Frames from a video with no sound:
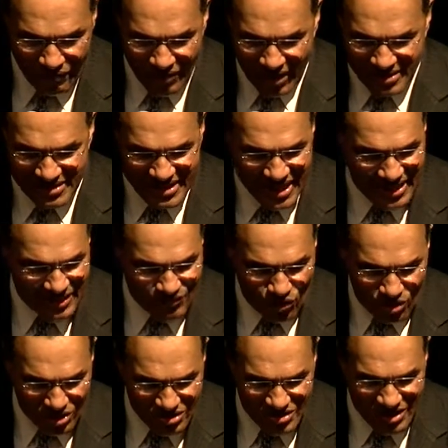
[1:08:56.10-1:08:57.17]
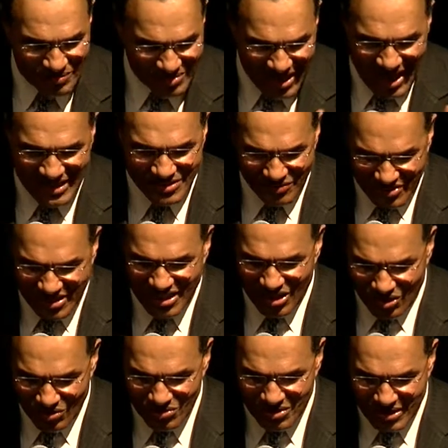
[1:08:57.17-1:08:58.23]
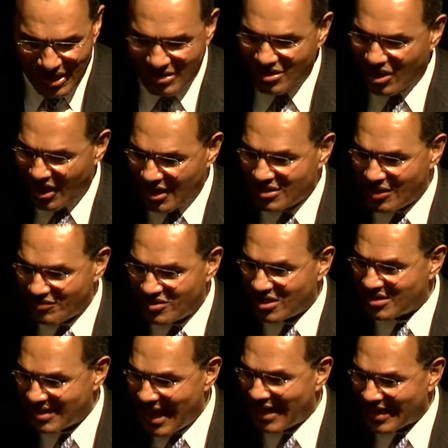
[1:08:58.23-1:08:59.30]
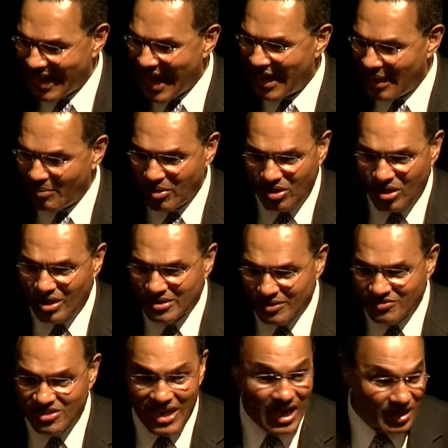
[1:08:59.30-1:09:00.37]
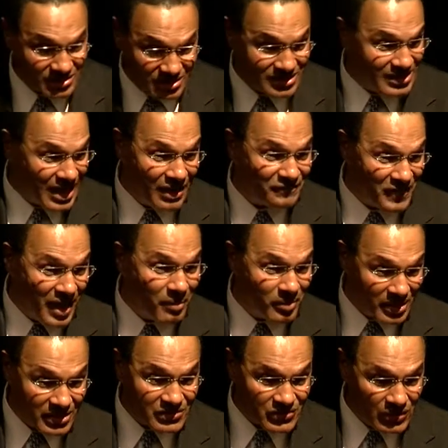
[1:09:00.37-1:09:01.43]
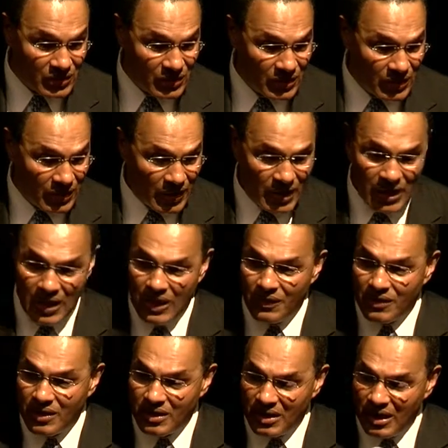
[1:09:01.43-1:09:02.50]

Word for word: executive order kinds of skills that kids have just not gotten it because of challenges in our families. And the